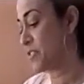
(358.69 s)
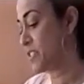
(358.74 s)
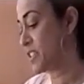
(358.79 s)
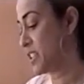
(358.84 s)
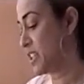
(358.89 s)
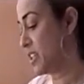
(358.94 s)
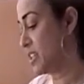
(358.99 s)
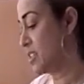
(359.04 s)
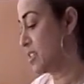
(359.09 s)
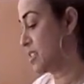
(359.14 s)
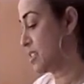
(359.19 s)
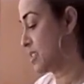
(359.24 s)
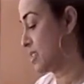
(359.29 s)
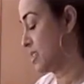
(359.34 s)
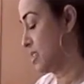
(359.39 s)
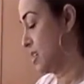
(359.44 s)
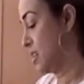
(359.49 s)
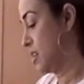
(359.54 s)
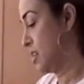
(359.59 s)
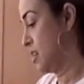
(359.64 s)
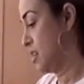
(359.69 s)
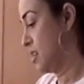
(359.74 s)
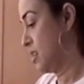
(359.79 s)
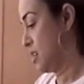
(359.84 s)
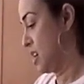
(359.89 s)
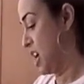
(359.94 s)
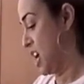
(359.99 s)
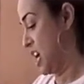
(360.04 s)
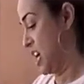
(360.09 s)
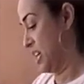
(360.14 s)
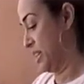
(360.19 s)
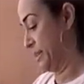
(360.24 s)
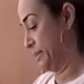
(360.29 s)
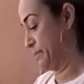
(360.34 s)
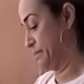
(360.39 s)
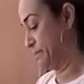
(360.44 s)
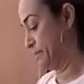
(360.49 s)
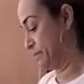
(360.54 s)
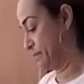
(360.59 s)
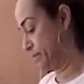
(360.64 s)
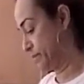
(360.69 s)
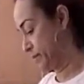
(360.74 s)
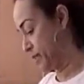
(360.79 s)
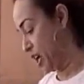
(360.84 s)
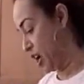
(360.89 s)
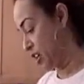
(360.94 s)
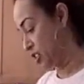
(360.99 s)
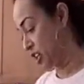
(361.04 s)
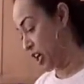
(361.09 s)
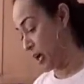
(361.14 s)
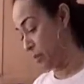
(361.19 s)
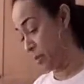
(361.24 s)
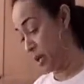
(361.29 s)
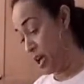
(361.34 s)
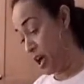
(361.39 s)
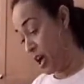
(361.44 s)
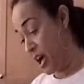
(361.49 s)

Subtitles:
of seeds on top.